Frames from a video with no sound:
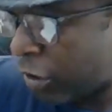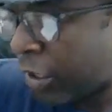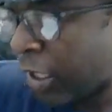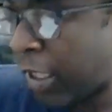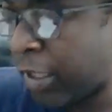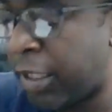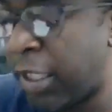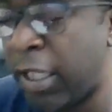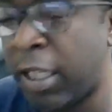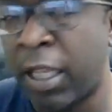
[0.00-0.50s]

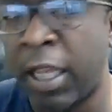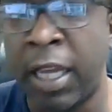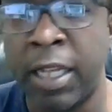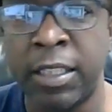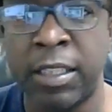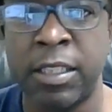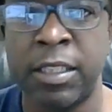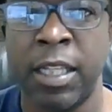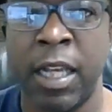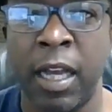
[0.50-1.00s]
got that
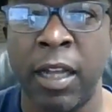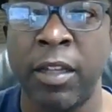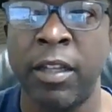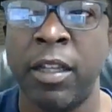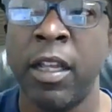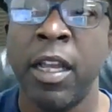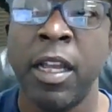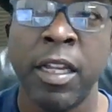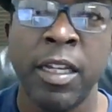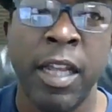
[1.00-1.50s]
license,
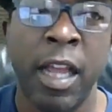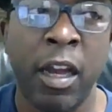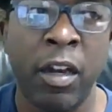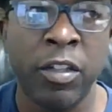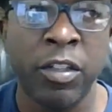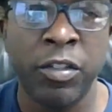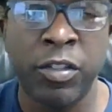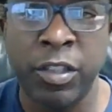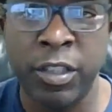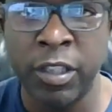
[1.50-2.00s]
now
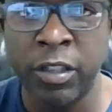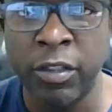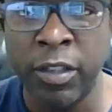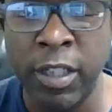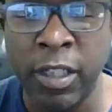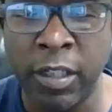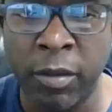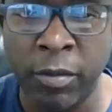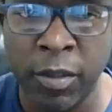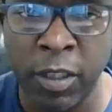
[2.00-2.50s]
you still
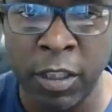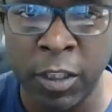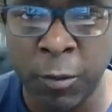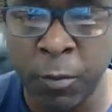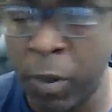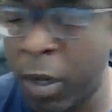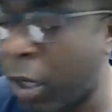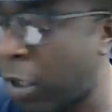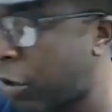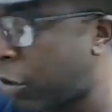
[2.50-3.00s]
need a
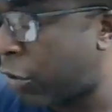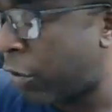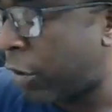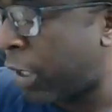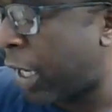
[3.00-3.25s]
sponsoring